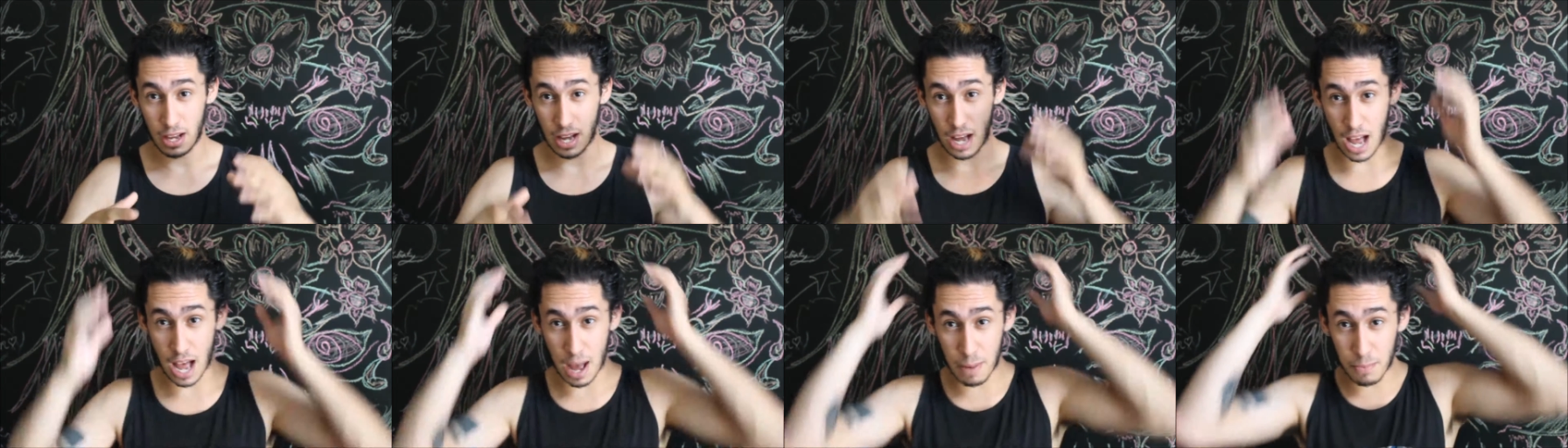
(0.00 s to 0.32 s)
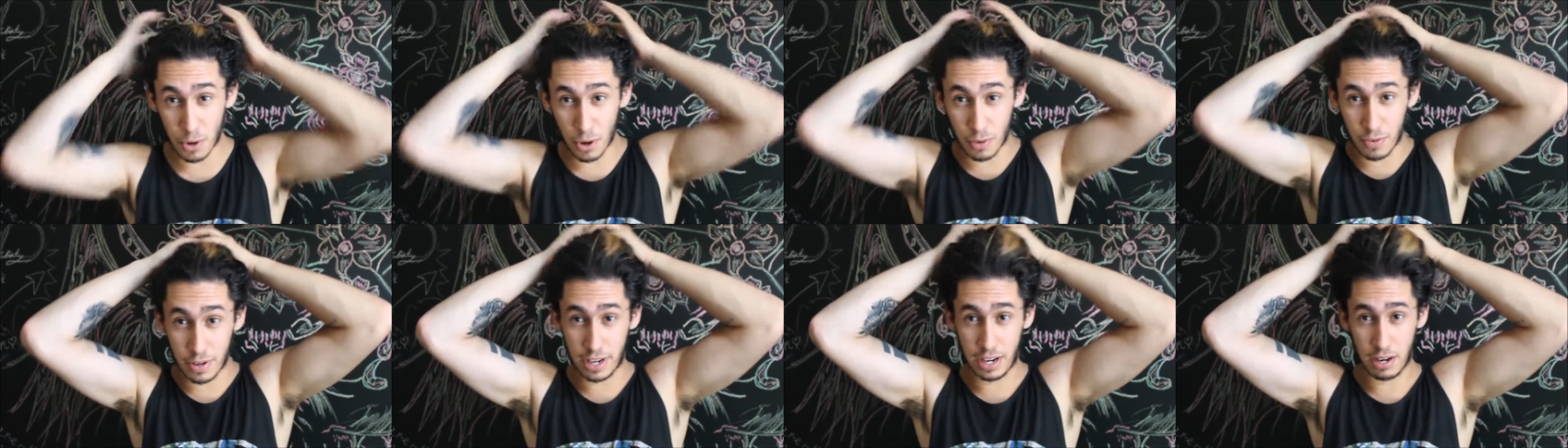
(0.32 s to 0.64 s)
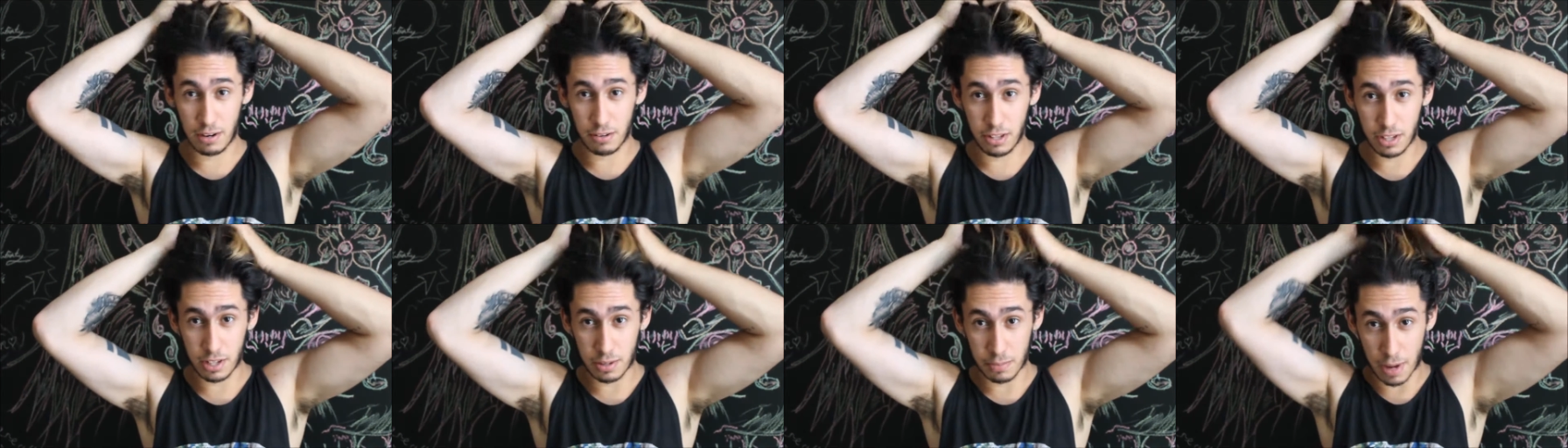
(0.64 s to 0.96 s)
I'm over
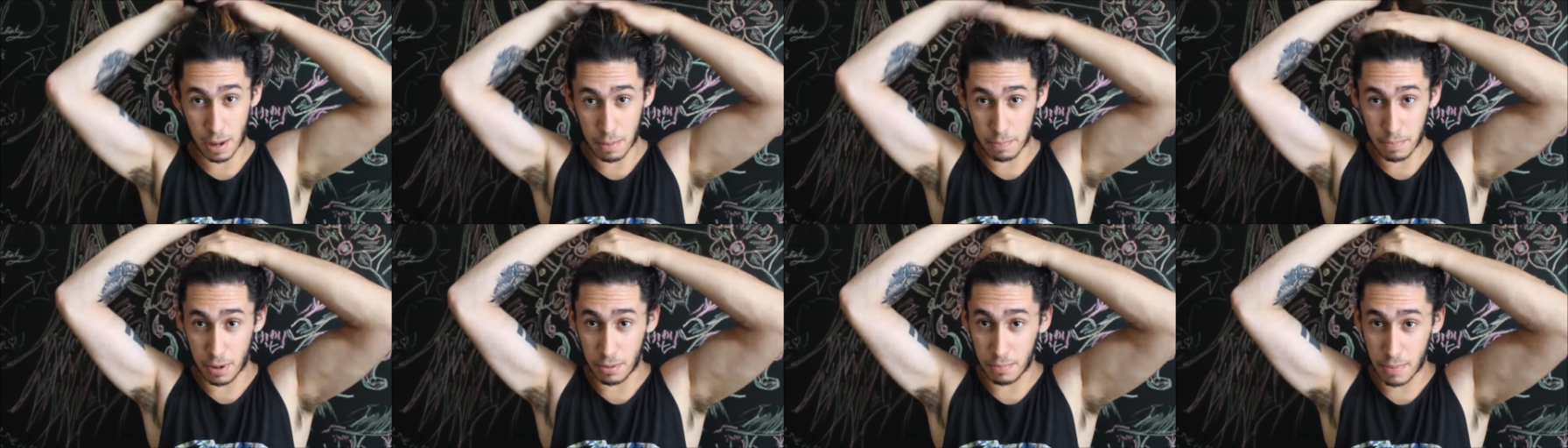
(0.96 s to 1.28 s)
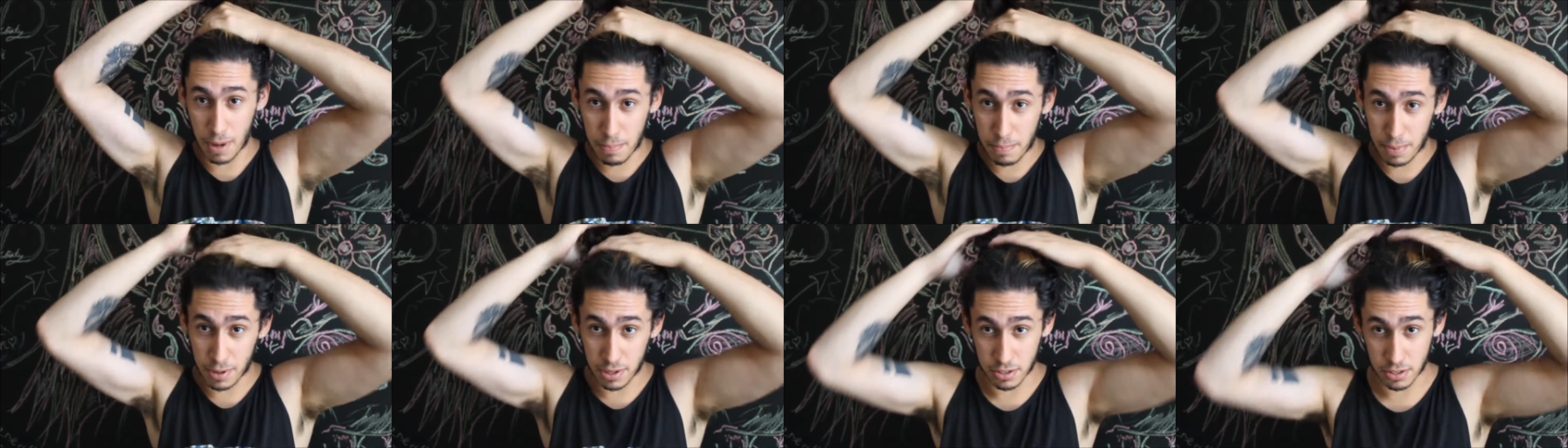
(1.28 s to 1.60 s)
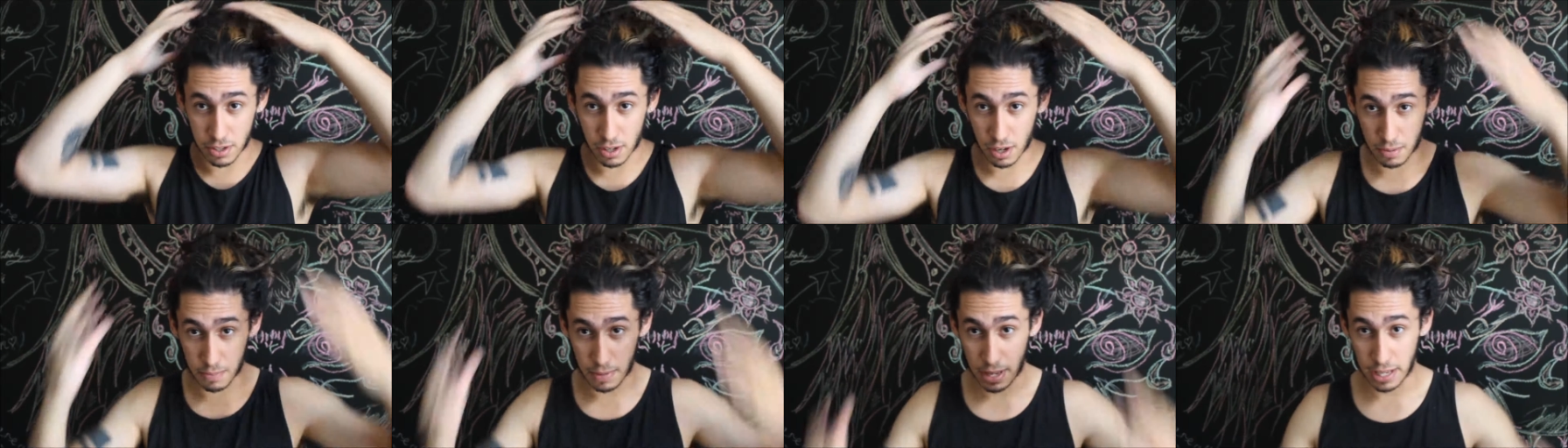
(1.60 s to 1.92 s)
here, look at my bun, my
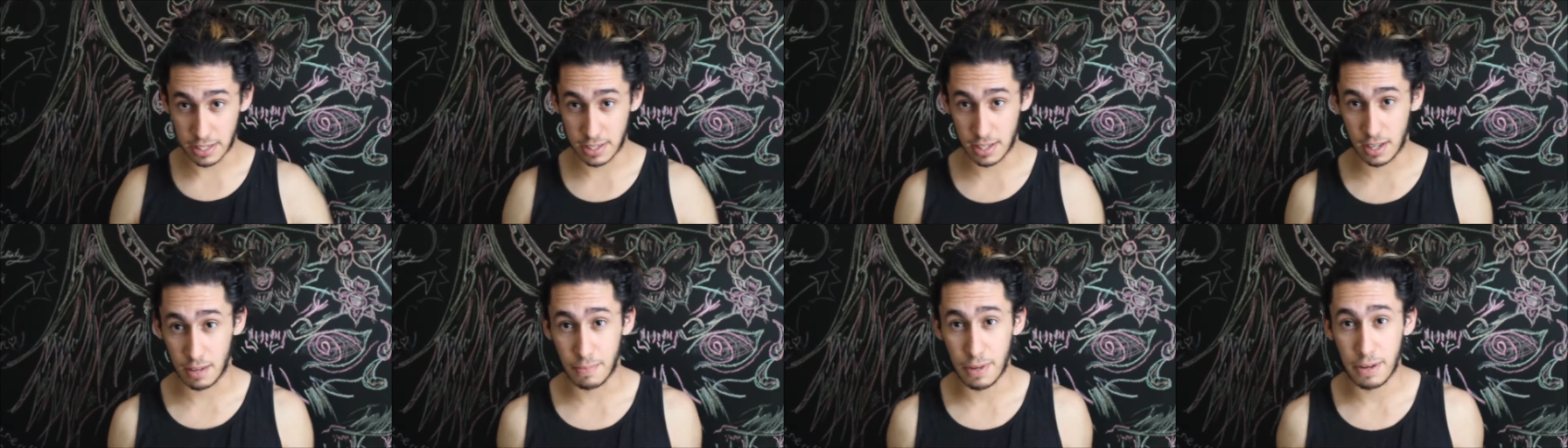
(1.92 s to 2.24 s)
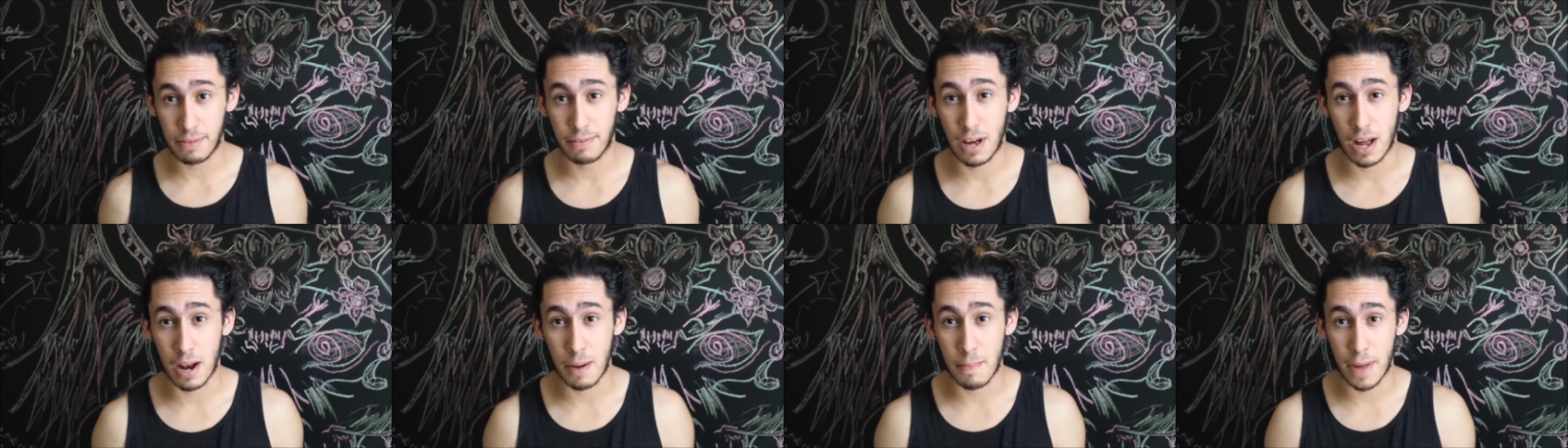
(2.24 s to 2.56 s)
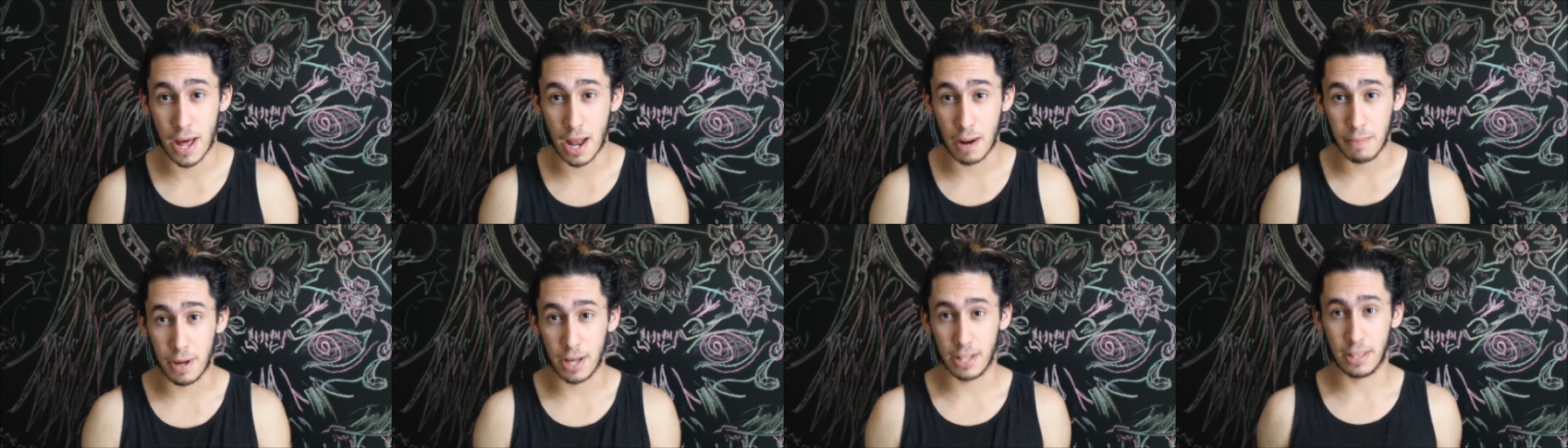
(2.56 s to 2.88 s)
bun's all messed up, I'm kinda
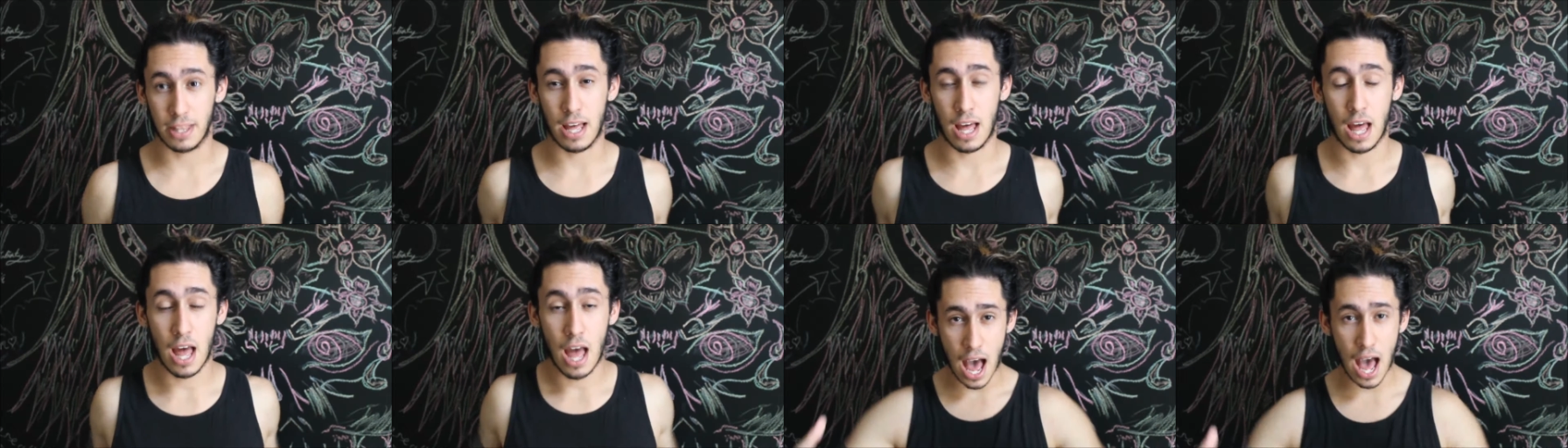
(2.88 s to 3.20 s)
mad about that.